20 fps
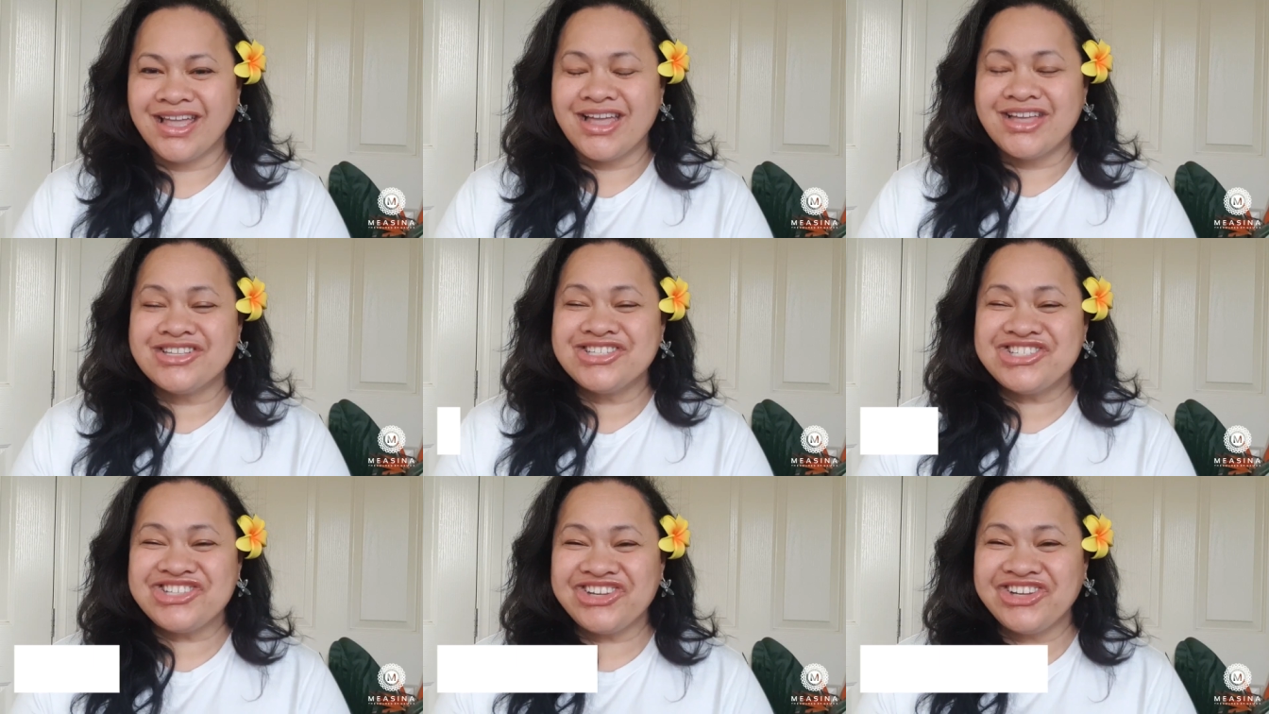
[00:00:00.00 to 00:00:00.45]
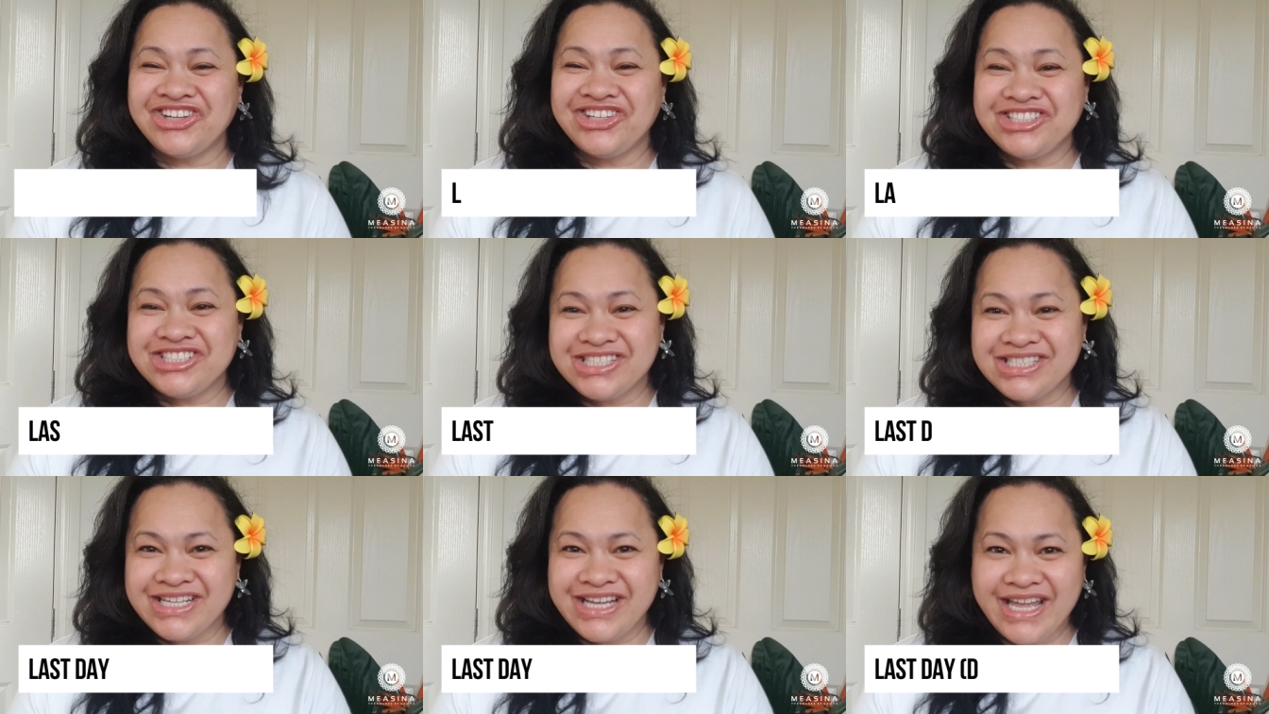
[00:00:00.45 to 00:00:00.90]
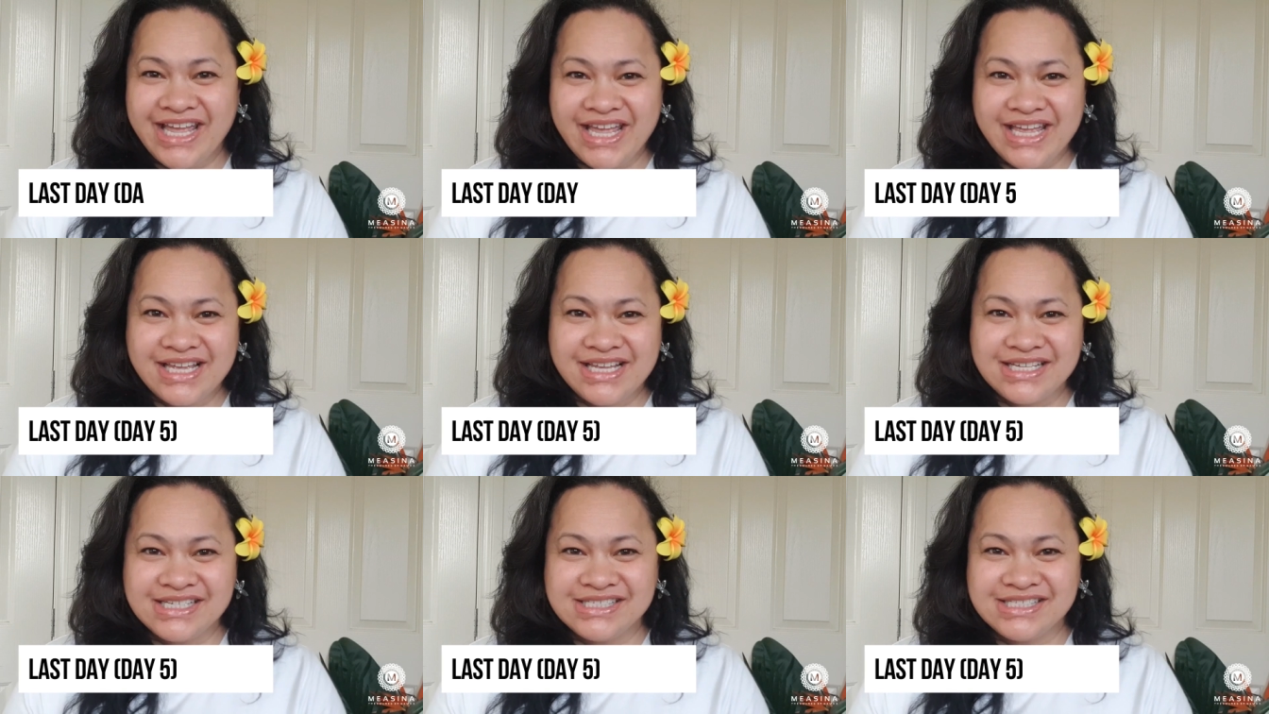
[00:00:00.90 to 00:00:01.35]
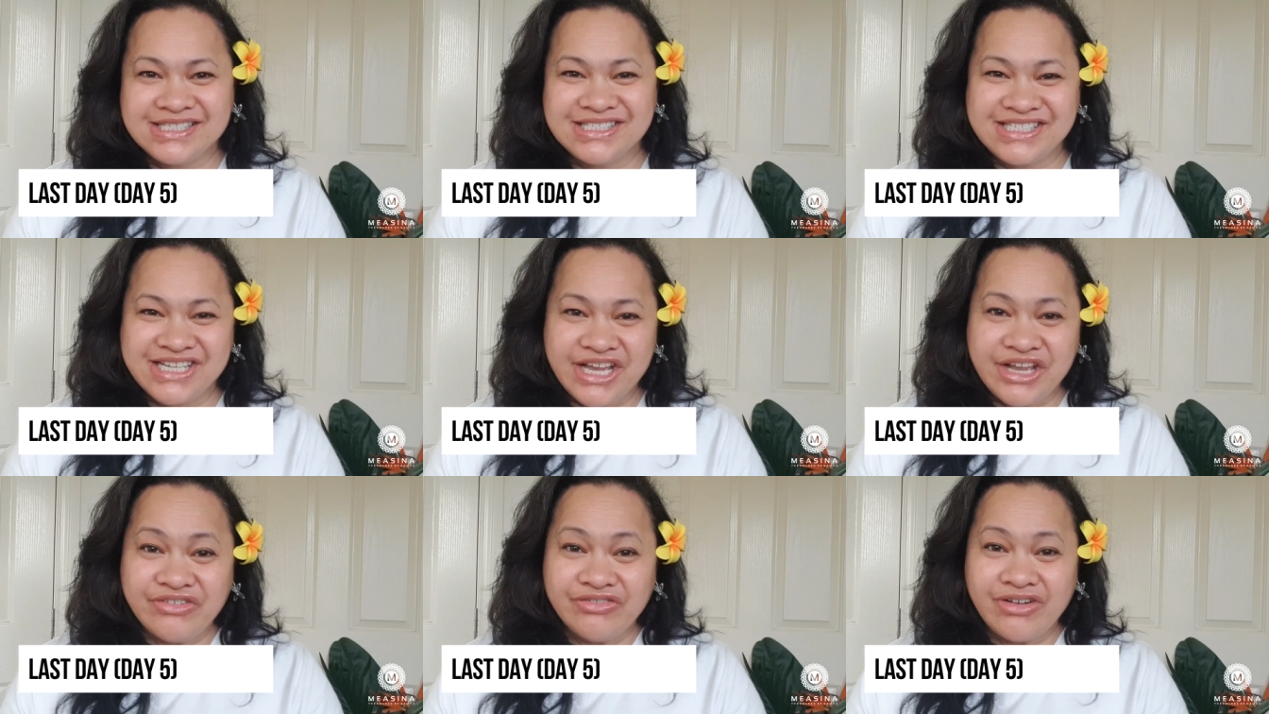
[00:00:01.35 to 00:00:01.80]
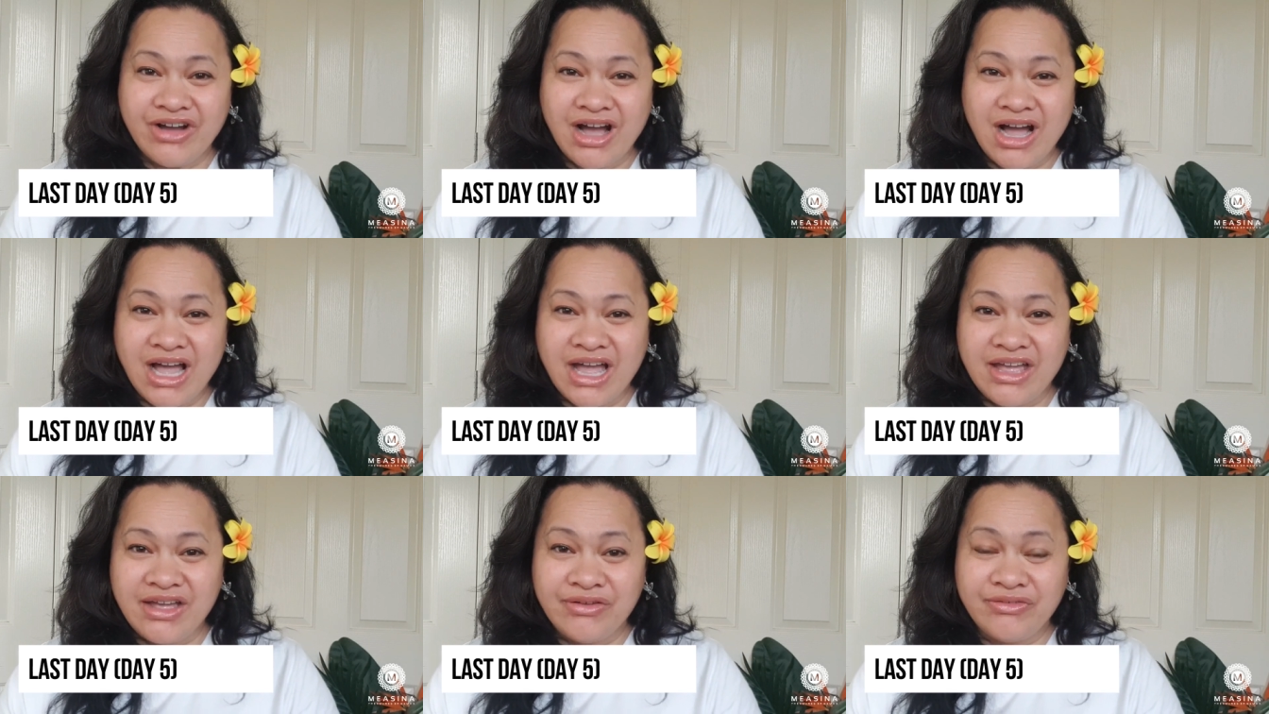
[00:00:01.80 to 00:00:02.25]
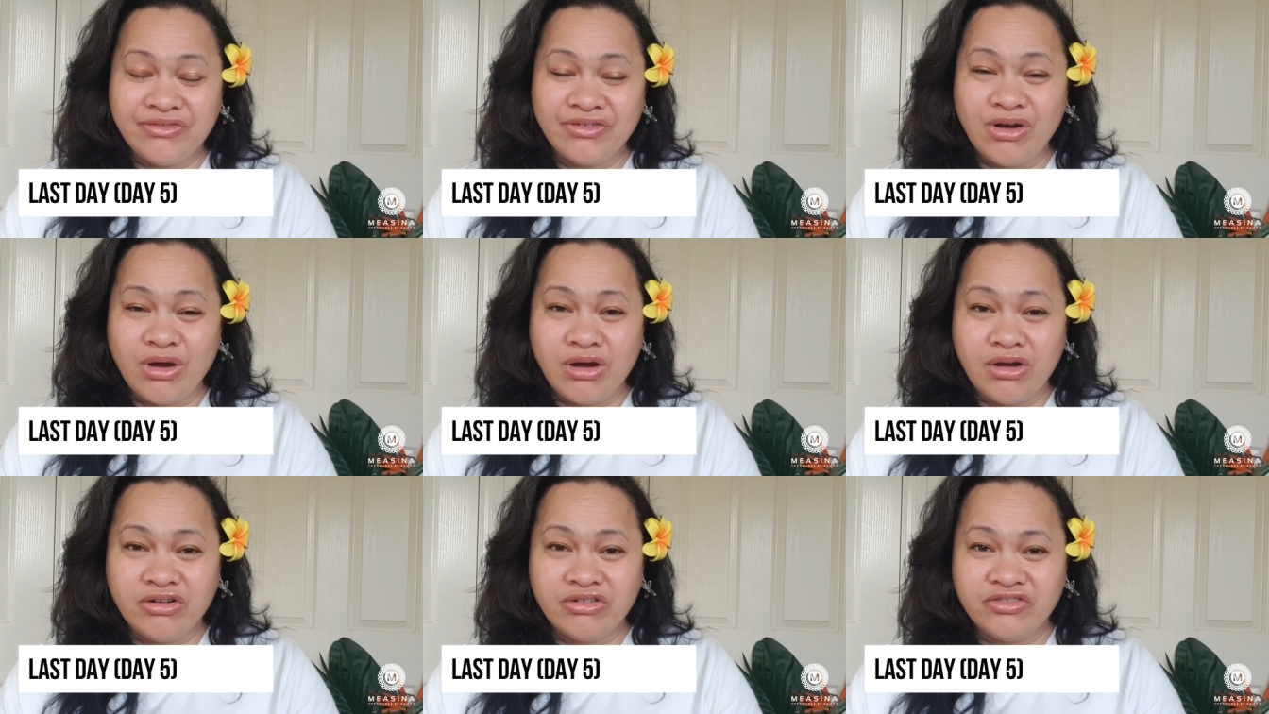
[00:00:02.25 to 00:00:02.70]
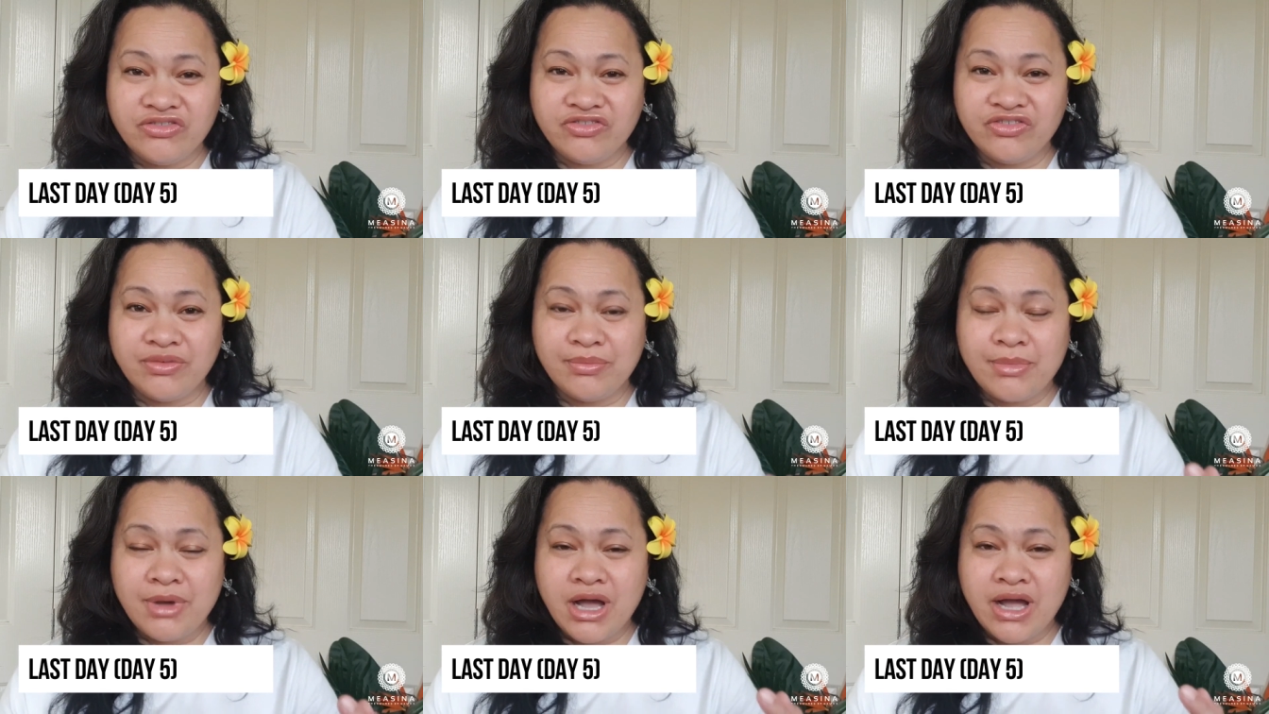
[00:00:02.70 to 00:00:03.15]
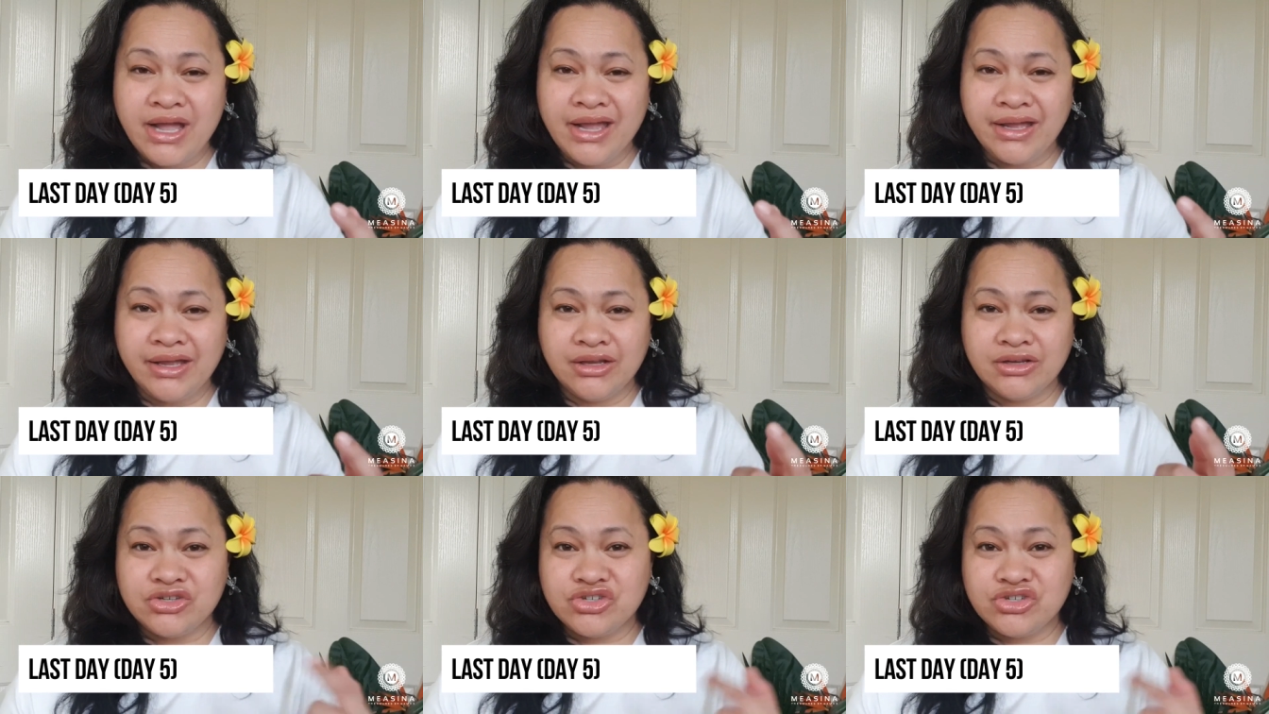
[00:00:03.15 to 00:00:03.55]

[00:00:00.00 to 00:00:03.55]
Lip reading: So today is day 5 of my